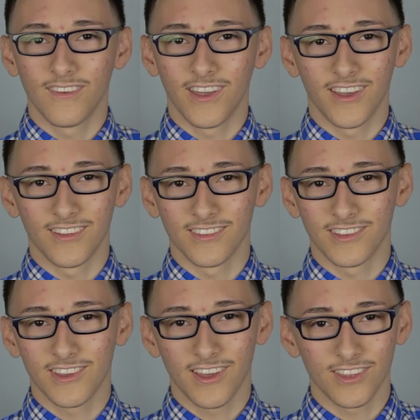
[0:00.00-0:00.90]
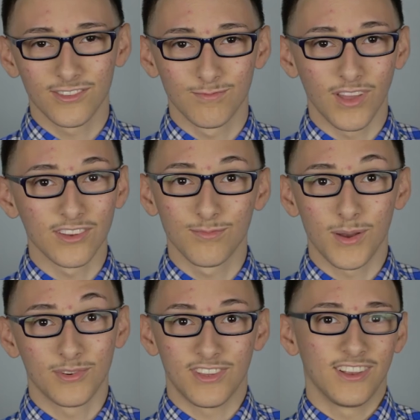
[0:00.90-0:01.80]
And yeah, that's
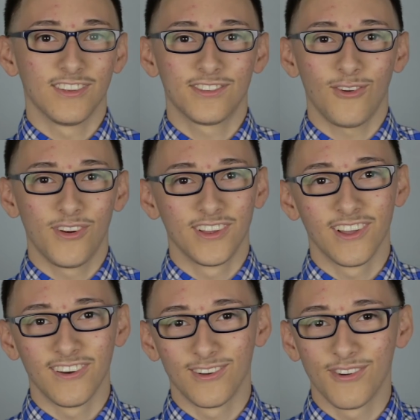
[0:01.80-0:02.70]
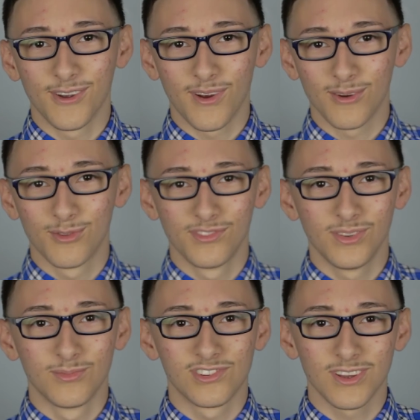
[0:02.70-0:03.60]
pretty much the end of the story, you know. I
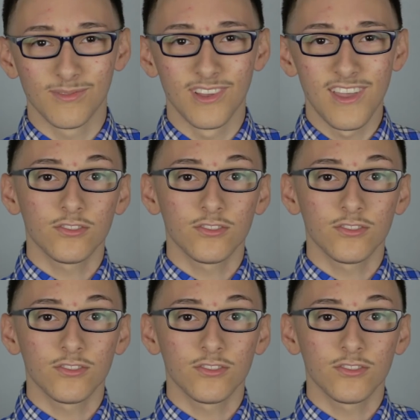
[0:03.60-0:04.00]
resumed gym.